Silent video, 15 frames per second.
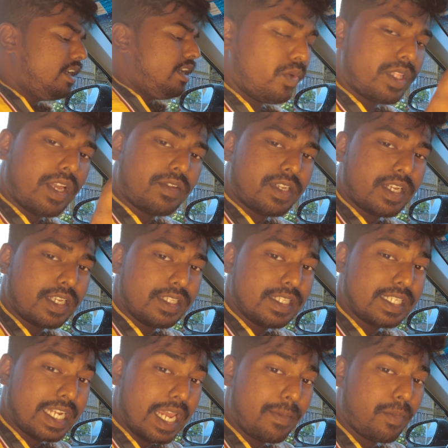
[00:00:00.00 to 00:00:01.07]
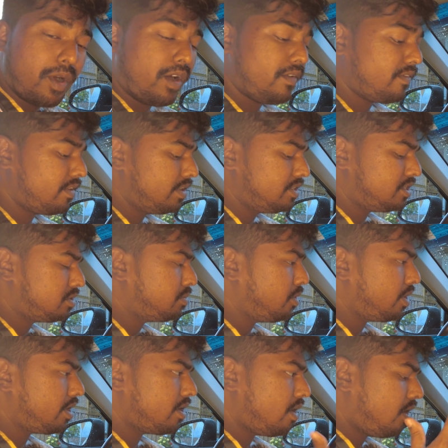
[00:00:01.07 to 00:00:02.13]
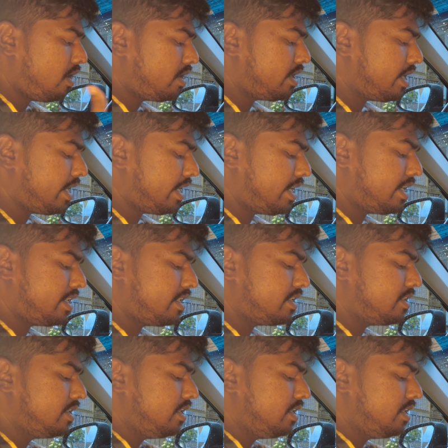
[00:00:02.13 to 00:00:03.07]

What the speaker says: Without taking the tape off, just put it on and